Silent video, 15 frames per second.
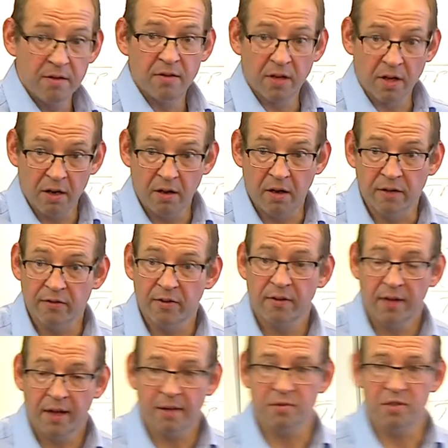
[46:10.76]
The client,
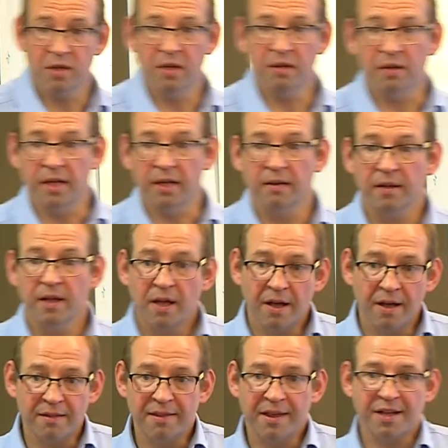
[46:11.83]
absolutely.
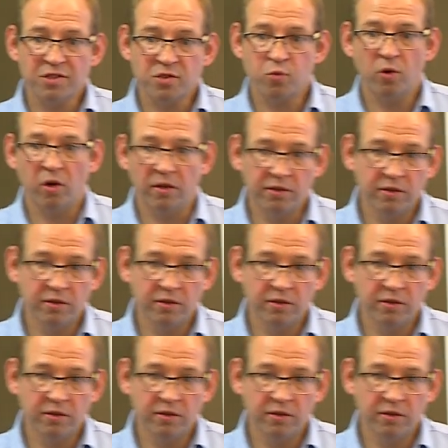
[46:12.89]
And that's what